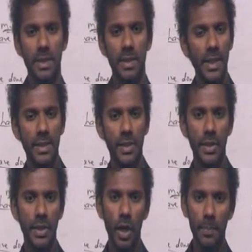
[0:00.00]
Right? So
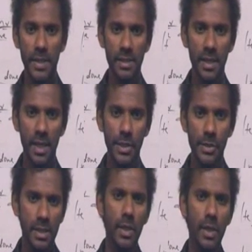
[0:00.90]
not present
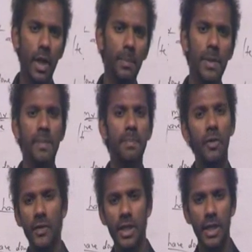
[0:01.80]
continuous, not present
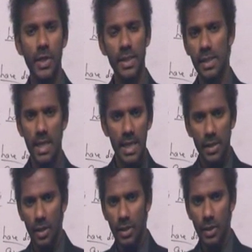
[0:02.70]
perfect continuous.
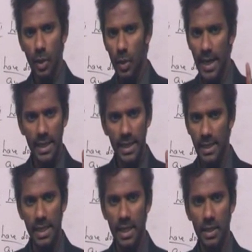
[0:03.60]
So two
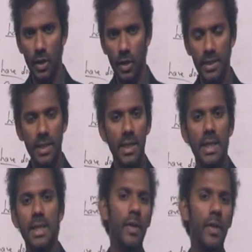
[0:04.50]
categories are gone.
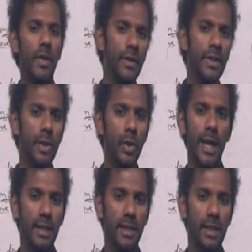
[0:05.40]
Now we are left with two
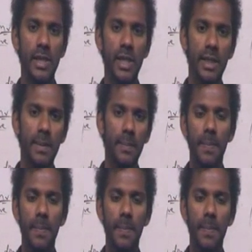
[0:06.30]
categories. Which are they?